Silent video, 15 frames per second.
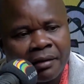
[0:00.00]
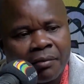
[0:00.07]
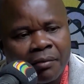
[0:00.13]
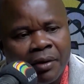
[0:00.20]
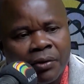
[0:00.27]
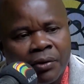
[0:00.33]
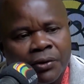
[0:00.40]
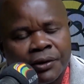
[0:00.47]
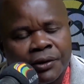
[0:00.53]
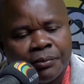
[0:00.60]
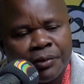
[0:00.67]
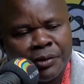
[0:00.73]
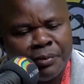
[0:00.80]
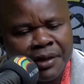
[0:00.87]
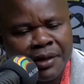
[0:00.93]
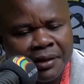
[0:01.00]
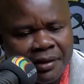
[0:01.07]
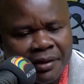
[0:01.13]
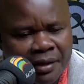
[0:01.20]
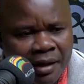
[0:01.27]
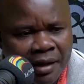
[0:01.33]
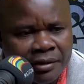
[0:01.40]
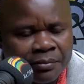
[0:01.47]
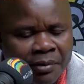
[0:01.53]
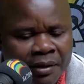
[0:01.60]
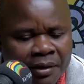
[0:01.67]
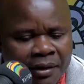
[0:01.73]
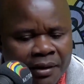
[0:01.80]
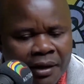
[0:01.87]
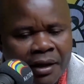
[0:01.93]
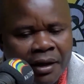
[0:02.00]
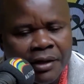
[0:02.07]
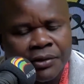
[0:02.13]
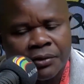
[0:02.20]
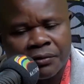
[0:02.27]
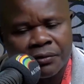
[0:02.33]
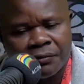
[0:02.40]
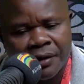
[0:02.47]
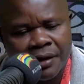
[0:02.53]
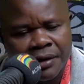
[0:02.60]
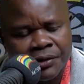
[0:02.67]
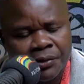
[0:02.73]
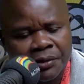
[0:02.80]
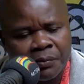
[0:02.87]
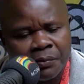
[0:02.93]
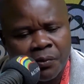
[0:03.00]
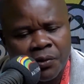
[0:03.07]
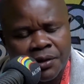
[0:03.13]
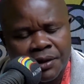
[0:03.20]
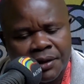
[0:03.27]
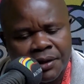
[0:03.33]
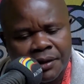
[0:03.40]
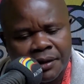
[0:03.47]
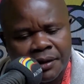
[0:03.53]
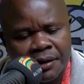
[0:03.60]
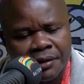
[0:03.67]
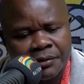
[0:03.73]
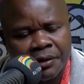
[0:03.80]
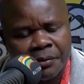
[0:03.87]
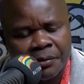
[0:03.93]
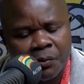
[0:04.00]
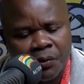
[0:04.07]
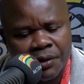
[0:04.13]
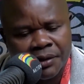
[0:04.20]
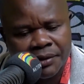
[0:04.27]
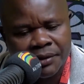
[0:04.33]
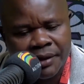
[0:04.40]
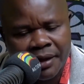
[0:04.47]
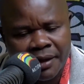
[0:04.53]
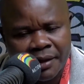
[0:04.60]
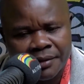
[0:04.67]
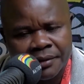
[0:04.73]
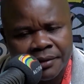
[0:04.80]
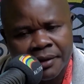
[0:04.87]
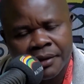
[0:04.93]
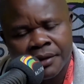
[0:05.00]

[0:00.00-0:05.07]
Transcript: but also implement as per the international financial reporting standards.